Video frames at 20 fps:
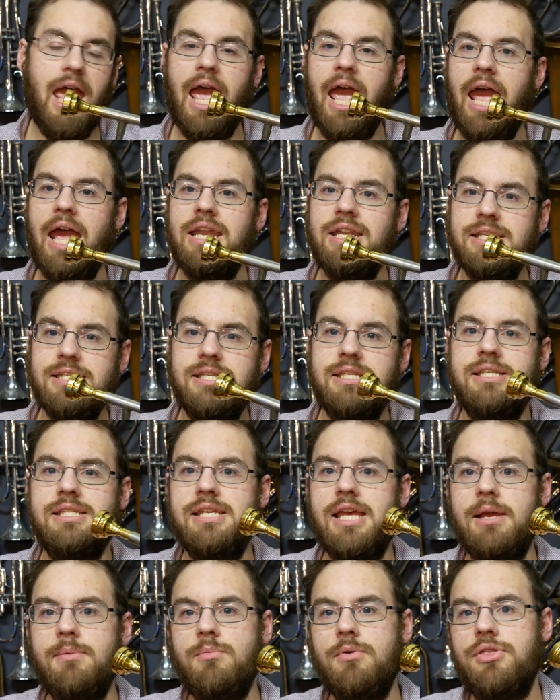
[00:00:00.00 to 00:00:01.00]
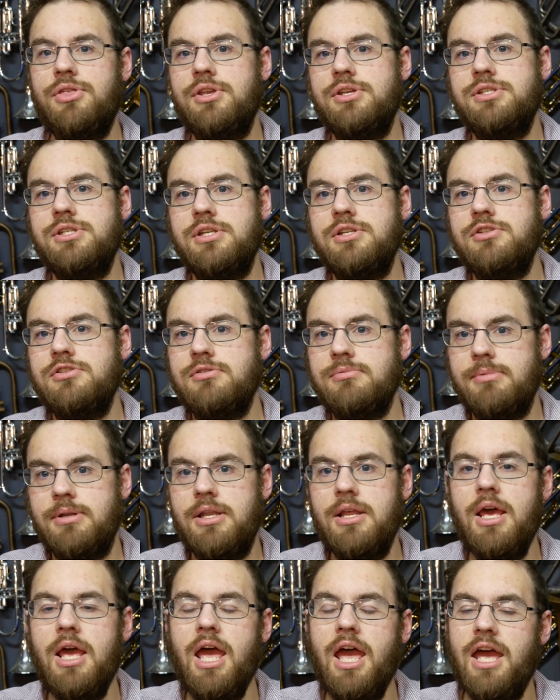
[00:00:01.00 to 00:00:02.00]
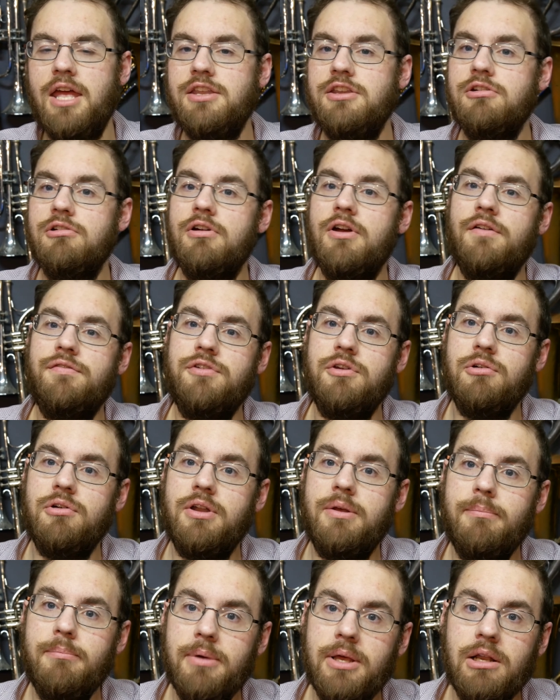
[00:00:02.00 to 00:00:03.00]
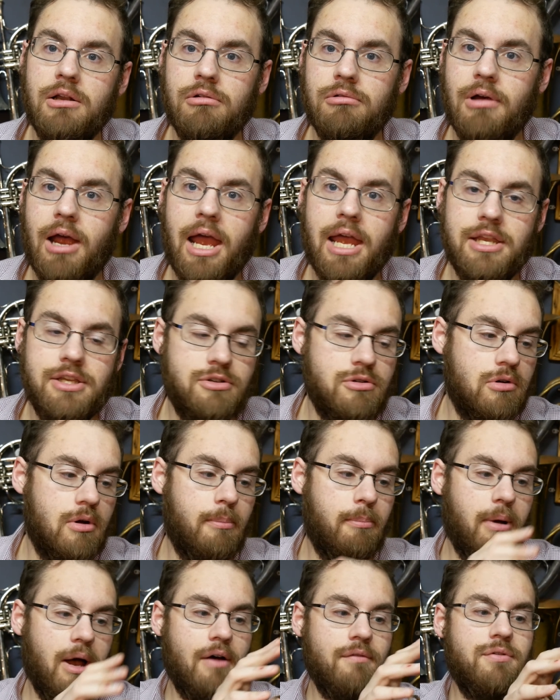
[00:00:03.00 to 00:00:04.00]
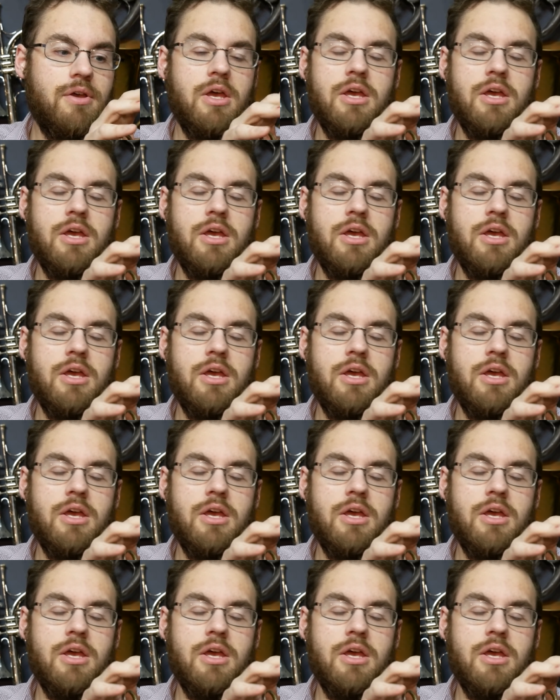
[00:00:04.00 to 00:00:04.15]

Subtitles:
And it's the same with this instrument. and if you're in a middle range or above,